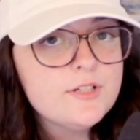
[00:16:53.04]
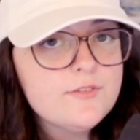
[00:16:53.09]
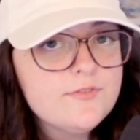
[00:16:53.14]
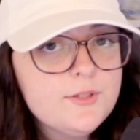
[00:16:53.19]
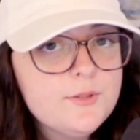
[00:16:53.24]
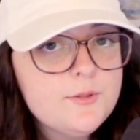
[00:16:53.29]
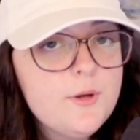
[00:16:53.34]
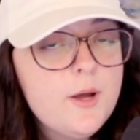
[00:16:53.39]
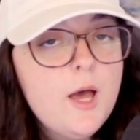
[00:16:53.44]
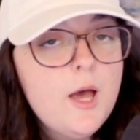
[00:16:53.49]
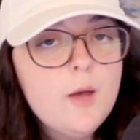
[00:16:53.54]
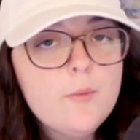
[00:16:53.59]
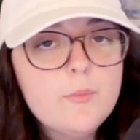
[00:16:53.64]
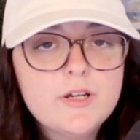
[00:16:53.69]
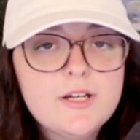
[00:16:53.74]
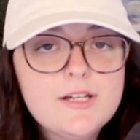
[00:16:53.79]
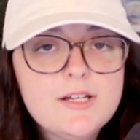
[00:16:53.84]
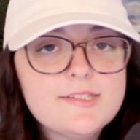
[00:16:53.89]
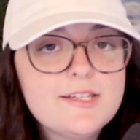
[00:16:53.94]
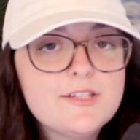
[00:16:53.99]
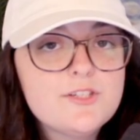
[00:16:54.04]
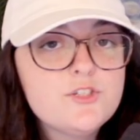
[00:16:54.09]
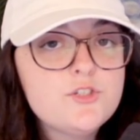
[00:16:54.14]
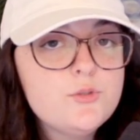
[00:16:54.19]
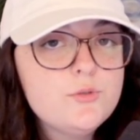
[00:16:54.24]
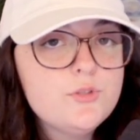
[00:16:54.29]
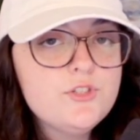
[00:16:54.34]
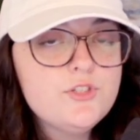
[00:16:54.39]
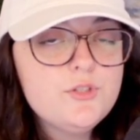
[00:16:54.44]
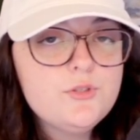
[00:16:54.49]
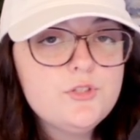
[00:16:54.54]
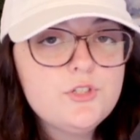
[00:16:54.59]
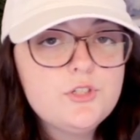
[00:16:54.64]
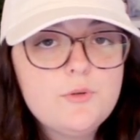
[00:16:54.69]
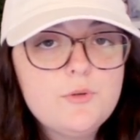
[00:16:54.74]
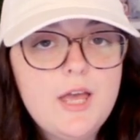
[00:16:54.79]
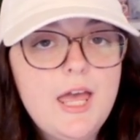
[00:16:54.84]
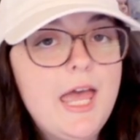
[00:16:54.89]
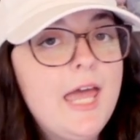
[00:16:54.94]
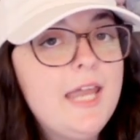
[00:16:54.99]
preview, because as soon as you
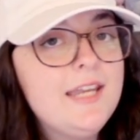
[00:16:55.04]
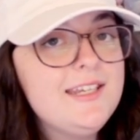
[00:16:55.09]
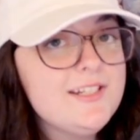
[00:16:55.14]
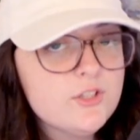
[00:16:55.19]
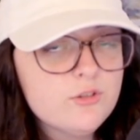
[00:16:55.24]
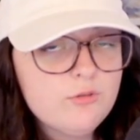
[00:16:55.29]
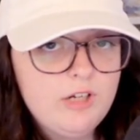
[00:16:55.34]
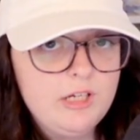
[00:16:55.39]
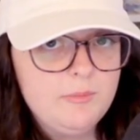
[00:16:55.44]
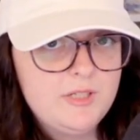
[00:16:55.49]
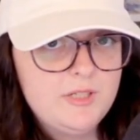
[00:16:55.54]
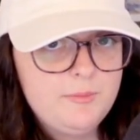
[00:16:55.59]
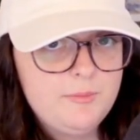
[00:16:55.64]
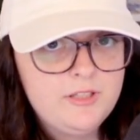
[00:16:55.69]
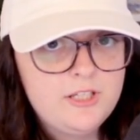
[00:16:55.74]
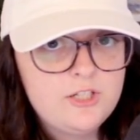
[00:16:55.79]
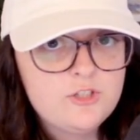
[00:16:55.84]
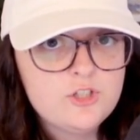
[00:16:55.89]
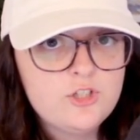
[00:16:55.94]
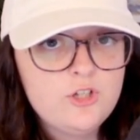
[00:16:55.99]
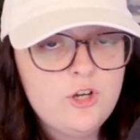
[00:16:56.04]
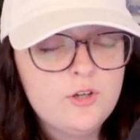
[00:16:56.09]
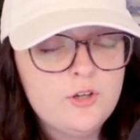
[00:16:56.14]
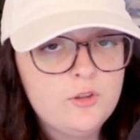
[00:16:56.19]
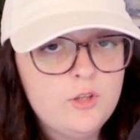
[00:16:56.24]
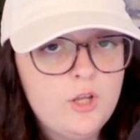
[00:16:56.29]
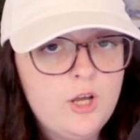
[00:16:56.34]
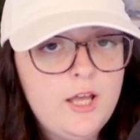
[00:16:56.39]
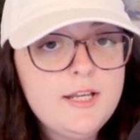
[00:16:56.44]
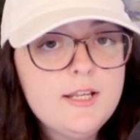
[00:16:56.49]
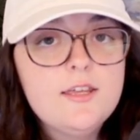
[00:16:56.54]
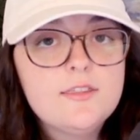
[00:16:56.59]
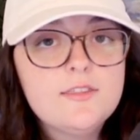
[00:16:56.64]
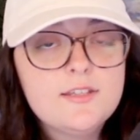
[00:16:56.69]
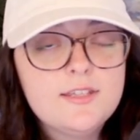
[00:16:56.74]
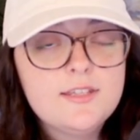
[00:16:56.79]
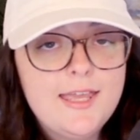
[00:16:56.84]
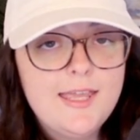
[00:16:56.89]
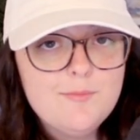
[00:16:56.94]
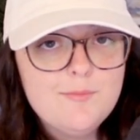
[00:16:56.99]
do any terrain manipulation on a lot,
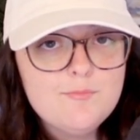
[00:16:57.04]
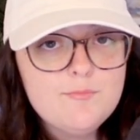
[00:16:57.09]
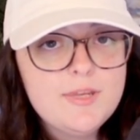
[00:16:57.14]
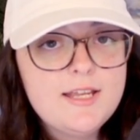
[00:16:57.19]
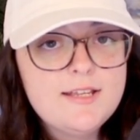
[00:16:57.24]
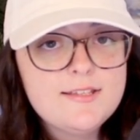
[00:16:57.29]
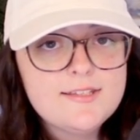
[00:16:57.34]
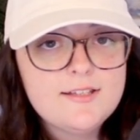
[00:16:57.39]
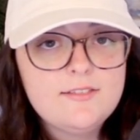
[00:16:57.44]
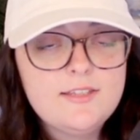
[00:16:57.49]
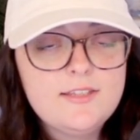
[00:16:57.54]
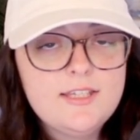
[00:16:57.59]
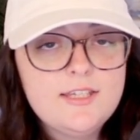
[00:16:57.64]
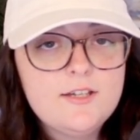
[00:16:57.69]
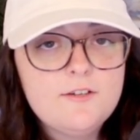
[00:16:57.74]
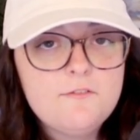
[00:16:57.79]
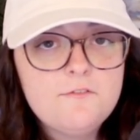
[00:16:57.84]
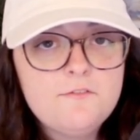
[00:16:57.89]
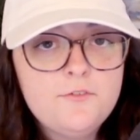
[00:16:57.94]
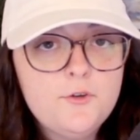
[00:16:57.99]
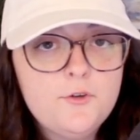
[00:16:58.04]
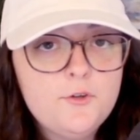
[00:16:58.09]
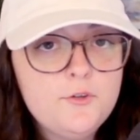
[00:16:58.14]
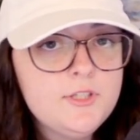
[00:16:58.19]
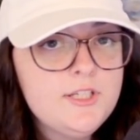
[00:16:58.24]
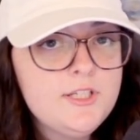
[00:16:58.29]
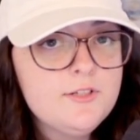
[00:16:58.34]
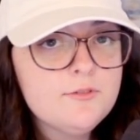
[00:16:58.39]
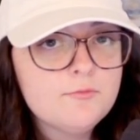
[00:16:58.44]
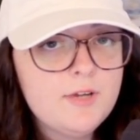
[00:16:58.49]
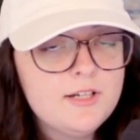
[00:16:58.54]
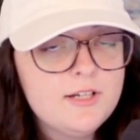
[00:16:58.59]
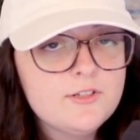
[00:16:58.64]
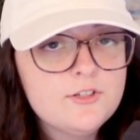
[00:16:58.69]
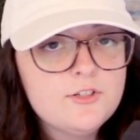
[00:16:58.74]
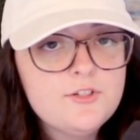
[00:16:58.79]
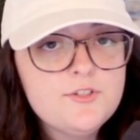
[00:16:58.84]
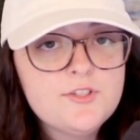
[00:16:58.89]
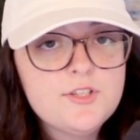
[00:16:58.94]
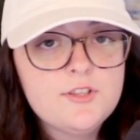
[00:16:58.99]
the game basically fully
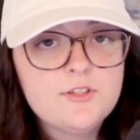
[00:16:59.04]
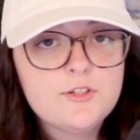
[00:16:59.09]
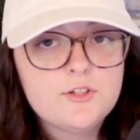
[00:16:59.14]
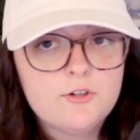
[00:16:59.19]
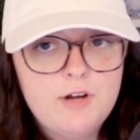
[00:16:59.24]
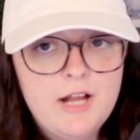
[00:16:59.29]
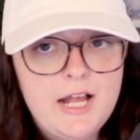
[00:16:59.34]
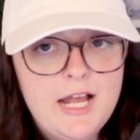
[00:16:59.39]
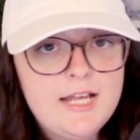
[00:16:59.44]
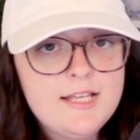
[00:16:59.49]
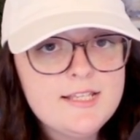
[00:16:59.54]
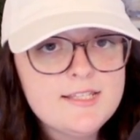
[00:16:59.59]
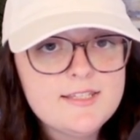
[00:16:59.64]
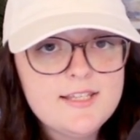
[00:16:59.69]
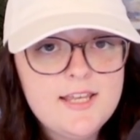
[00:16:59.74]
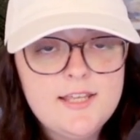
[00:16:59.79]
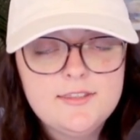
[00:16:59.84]
renders the grass